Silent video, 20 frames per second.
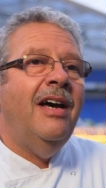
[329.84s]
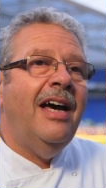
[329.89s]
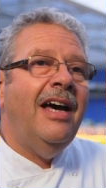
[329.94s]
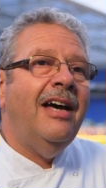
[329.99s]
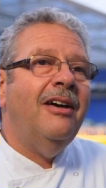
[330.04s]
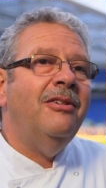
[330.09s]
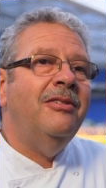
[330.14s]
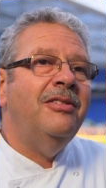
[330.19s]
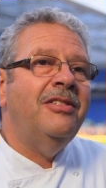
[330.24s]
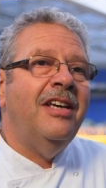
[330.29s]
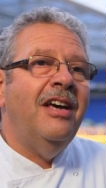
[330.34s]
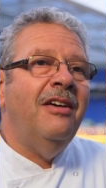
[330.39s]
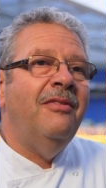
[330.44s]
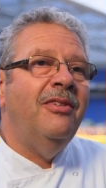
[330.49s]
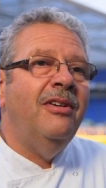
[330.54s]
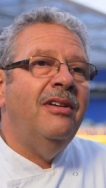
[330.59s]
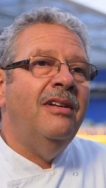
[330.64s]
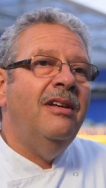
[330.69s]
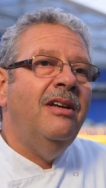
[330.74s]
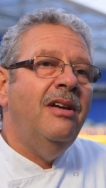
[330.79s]
Out of
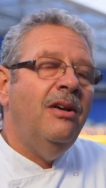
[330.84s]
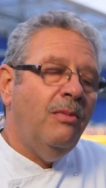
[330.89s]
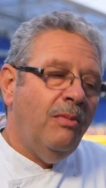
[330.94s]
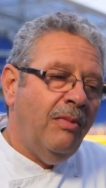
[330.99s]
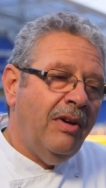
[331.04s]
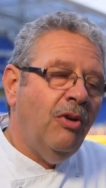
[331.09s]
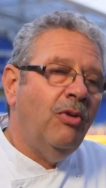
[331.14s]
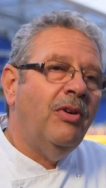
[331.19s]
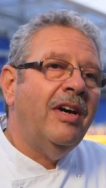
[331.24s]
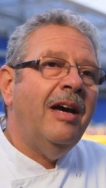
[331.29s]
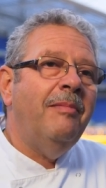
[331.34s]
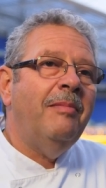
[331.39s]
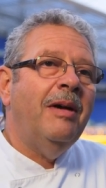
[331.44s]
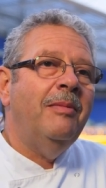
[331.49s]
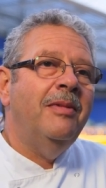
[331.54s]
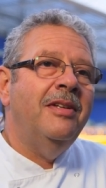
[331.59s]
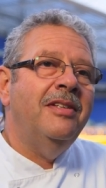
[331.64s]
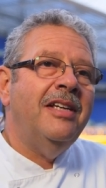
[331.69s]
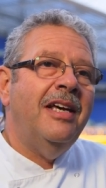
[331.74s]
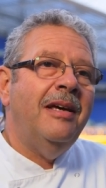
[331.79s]
seven. We all came
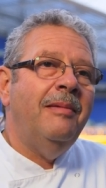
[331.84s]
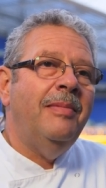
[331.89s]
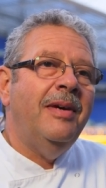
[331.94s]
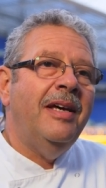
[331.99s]
up with the same